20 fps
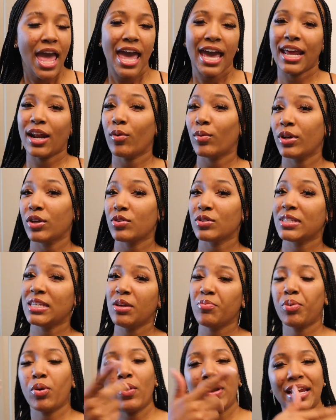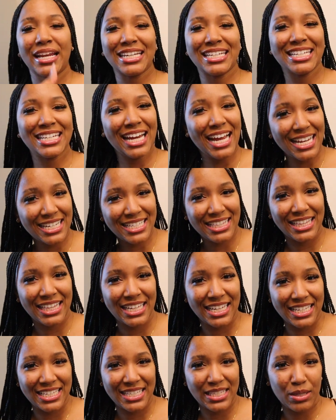and I went to go see Poetic
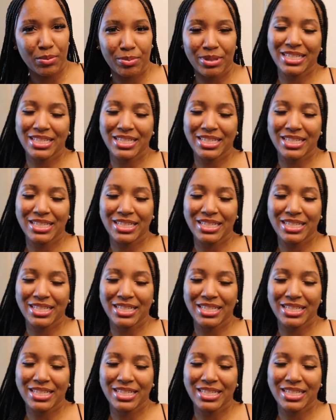Justice.